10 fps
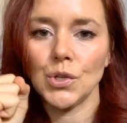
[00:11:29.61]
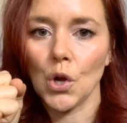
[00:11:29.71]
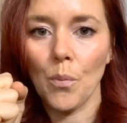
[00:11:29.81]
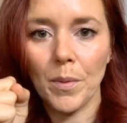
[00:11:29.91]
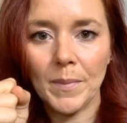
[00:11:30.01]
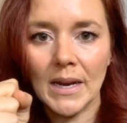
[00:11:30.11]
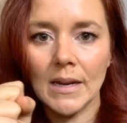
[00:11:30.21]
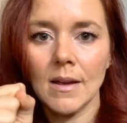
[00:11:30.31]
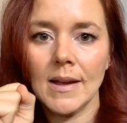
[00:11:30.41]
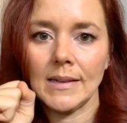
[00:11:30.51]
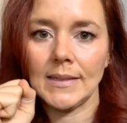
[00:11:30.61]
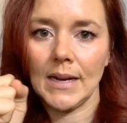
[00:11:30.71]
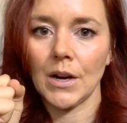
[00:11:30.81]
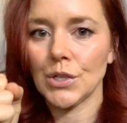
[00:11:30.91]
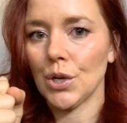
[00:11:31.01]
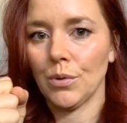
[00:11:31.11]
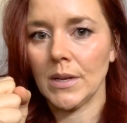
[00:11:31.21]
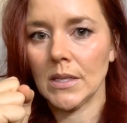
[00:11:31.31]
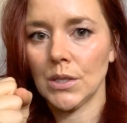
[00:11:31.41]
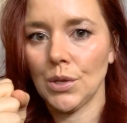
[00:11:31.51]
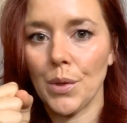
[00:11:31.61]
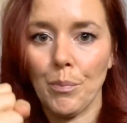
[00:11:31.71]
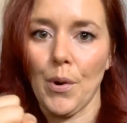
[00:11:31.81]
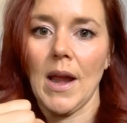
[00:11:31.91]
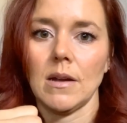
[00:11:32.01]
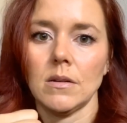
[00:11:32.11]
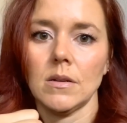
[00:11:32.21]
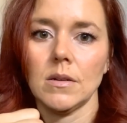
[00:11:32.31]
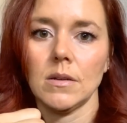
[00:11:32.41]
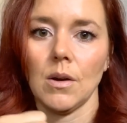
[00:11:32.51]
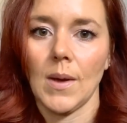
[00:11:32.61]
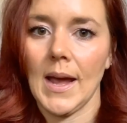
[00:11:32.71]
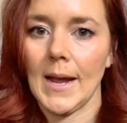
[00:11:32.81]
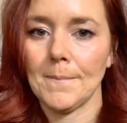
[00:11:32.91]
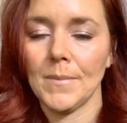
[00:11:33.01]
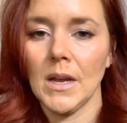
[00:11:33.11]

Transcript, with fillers: dopamine, serotonin to the brain, okay?